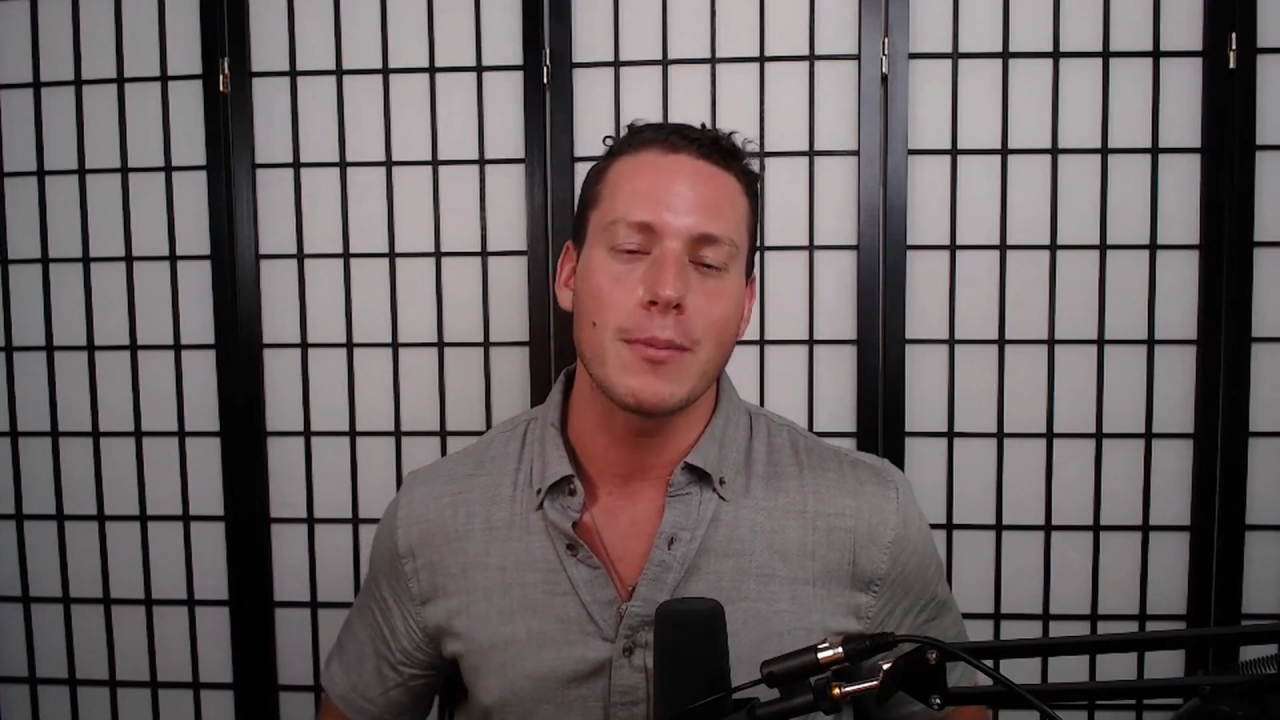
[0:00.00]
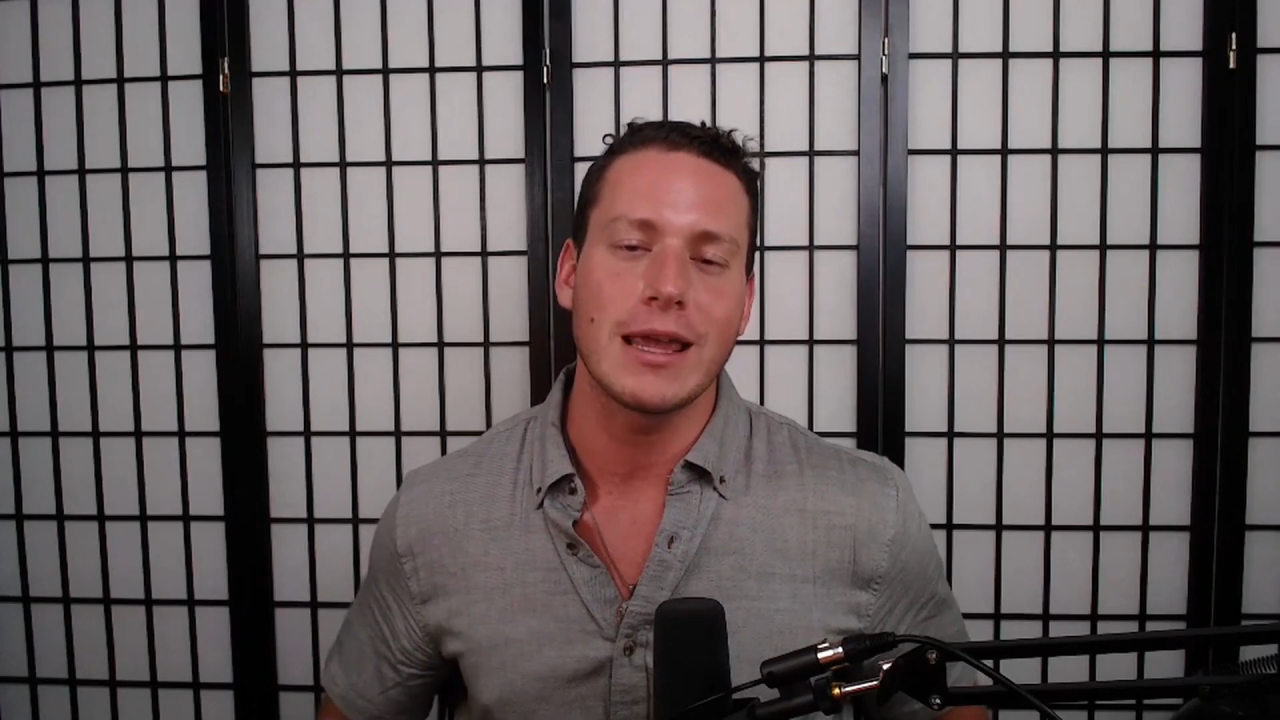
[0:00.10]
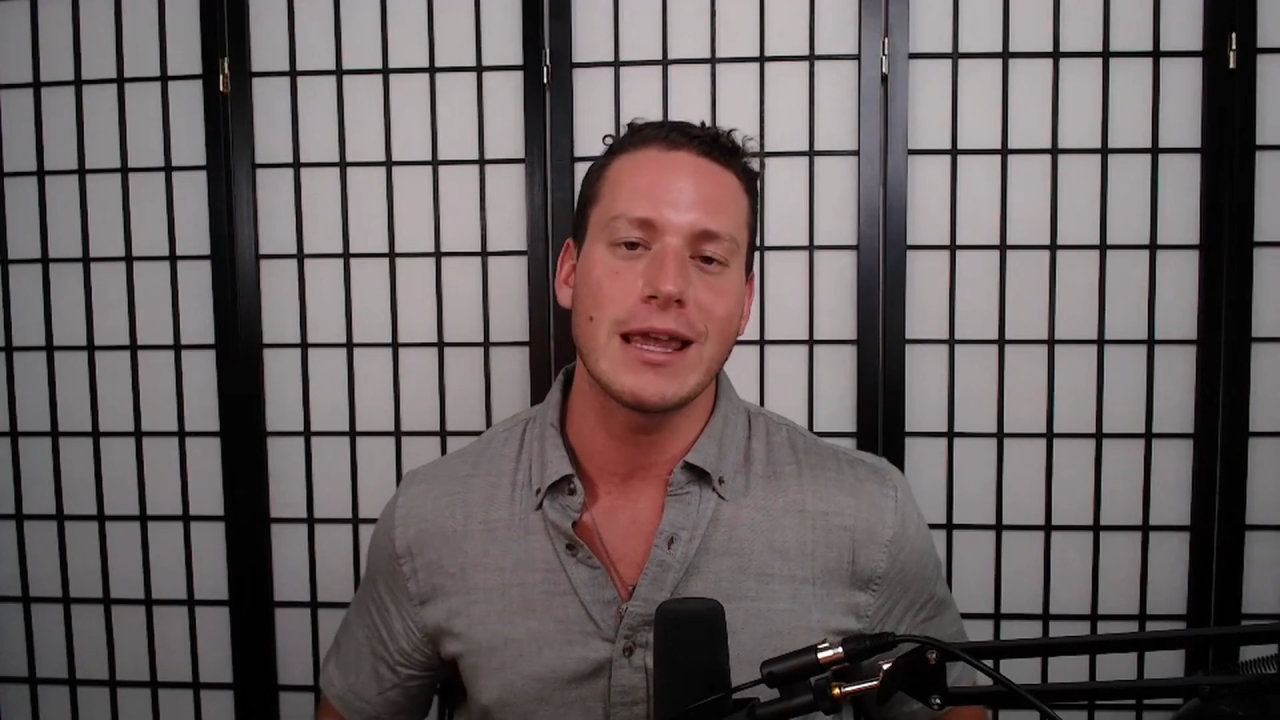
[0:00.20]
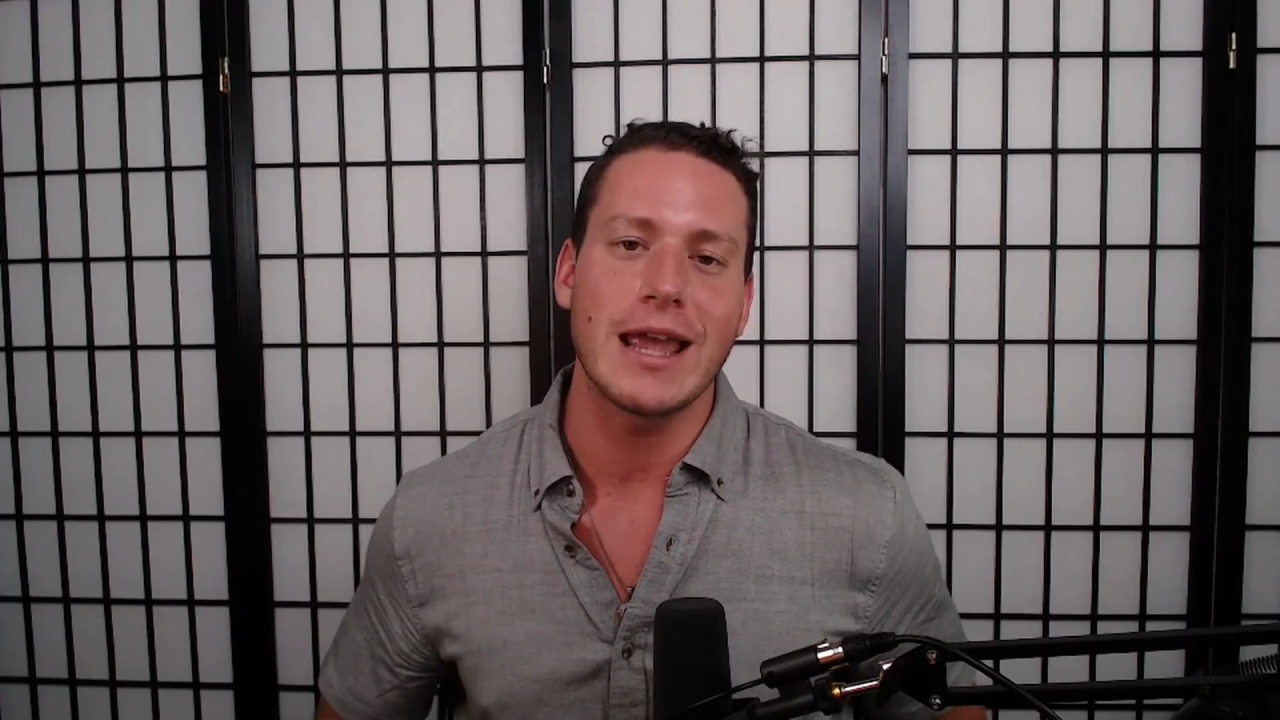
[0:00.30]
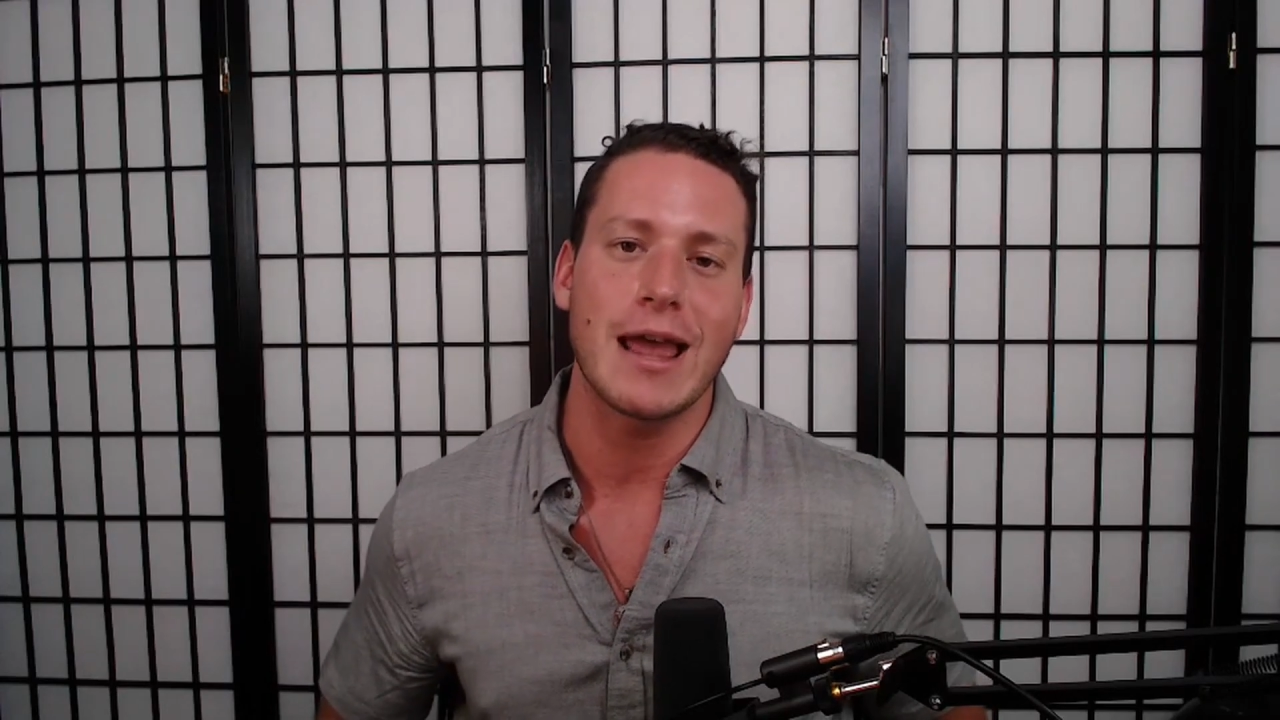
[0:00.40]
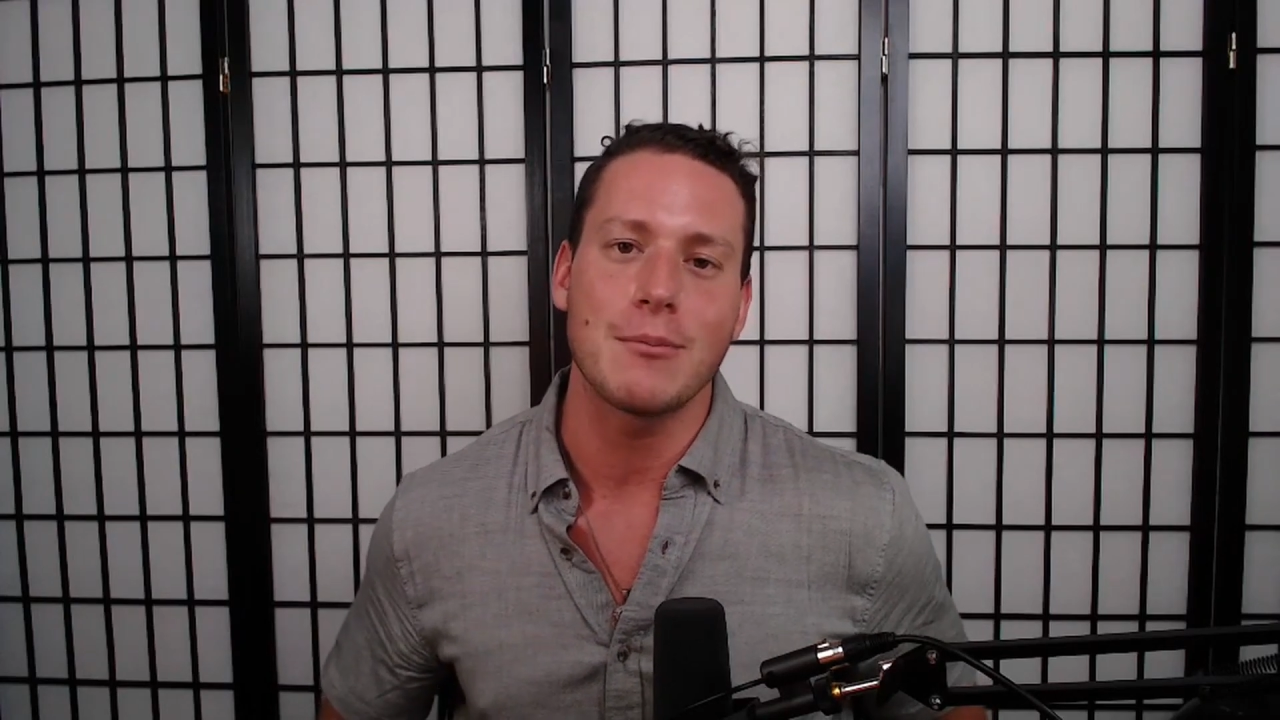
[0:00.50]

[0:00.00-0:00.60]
me